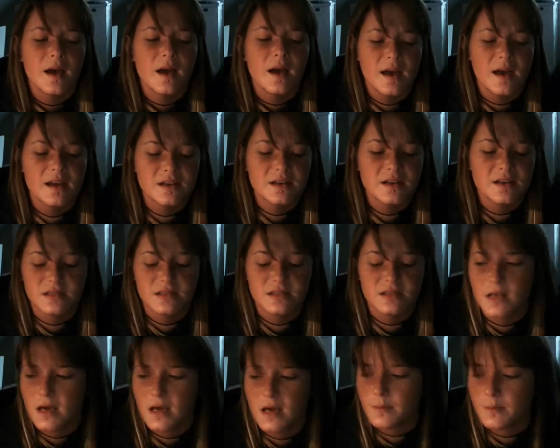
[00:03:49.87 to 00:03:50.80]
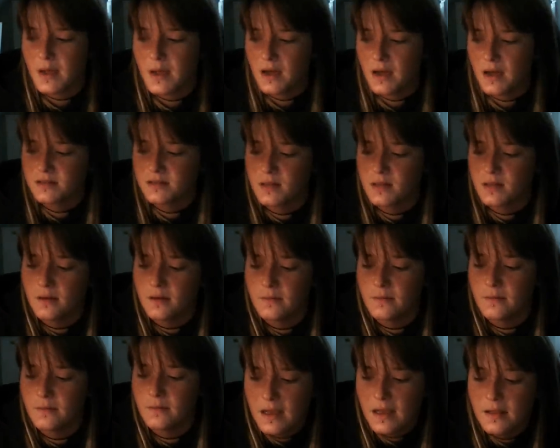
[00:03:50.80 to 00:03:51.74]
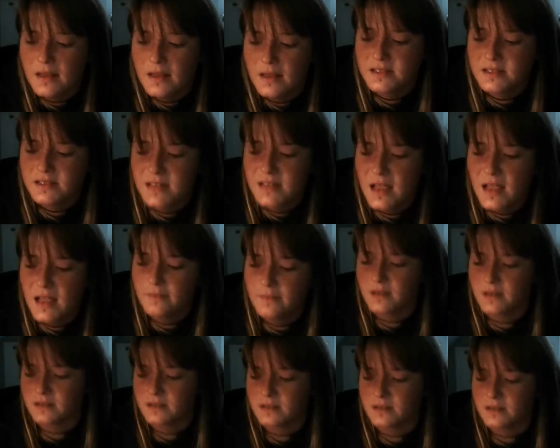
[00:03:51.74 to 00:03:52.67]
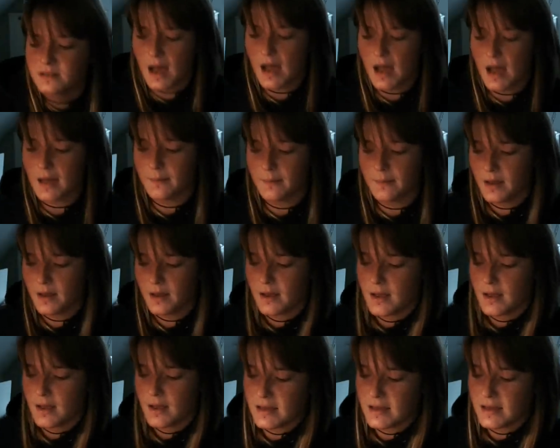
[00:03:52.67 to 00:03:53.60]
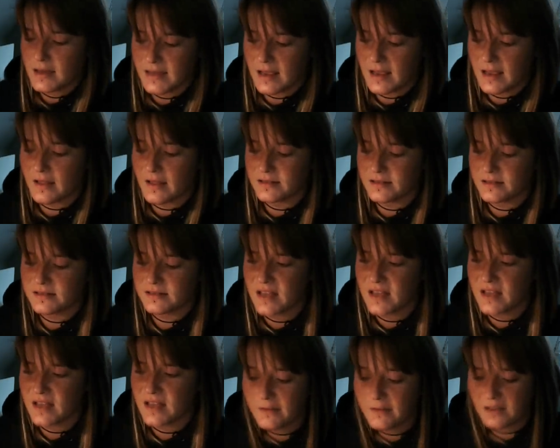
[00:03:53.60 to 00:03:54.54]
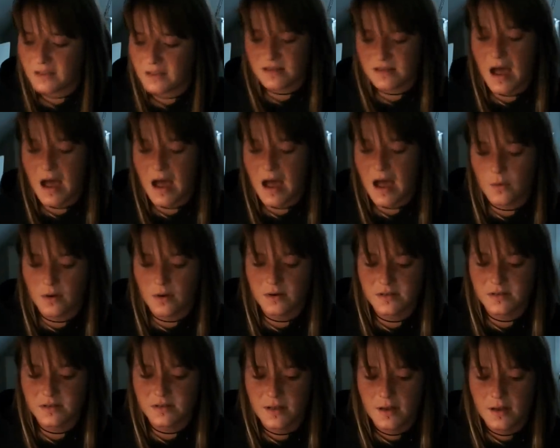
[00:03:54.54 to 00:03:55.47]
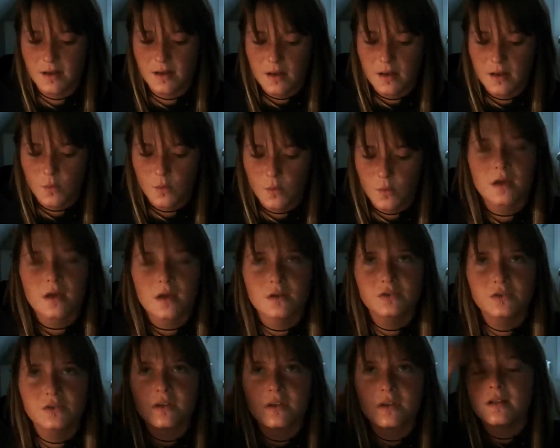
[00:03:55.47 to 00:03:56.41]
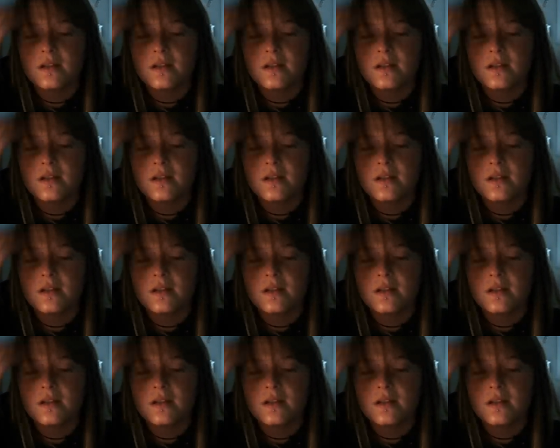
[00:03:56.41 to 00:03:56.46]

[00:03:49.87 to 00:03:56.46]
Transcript: and it's just because of daylight savings time and daylight savings hours. Well, usually